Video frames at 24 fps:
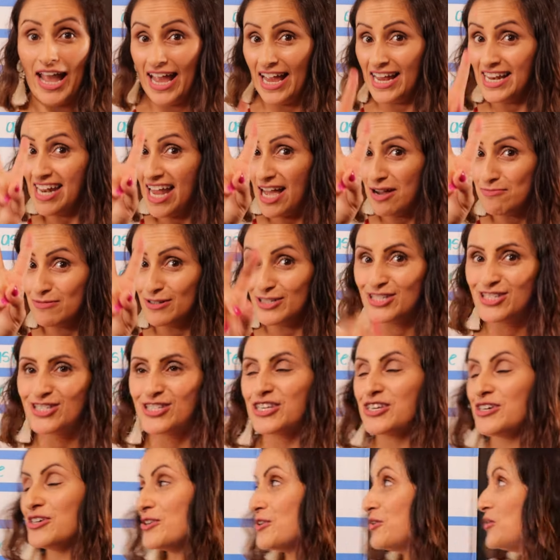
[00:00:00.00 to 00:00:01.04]
And number
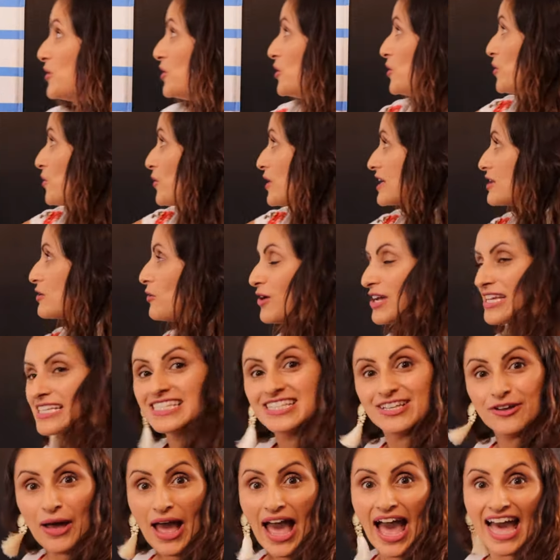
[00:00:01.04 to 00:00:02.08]
two, we're going
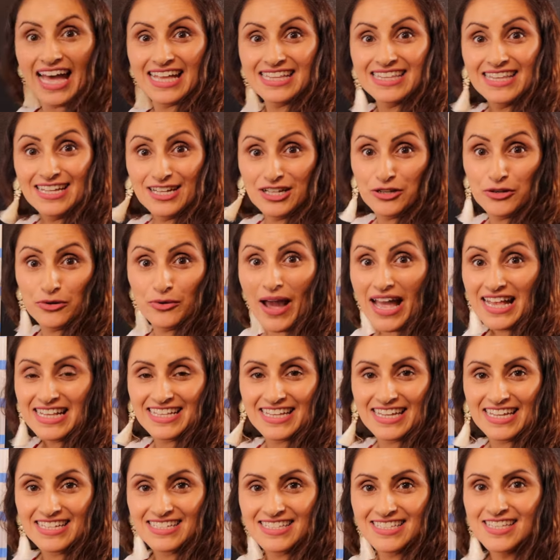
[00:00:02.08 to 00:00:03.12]
to add the new
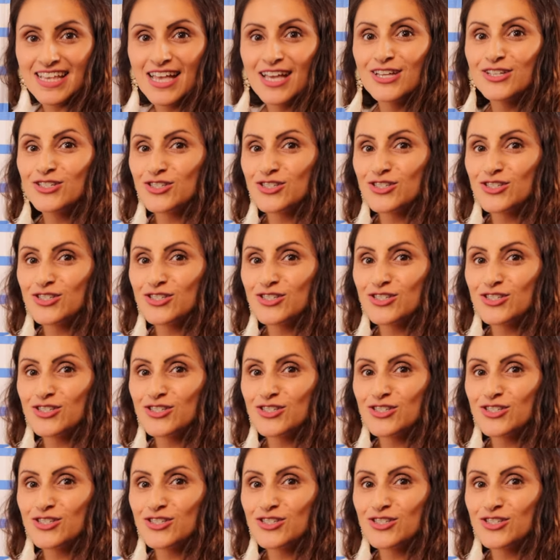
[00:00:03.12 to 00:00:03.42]
endings.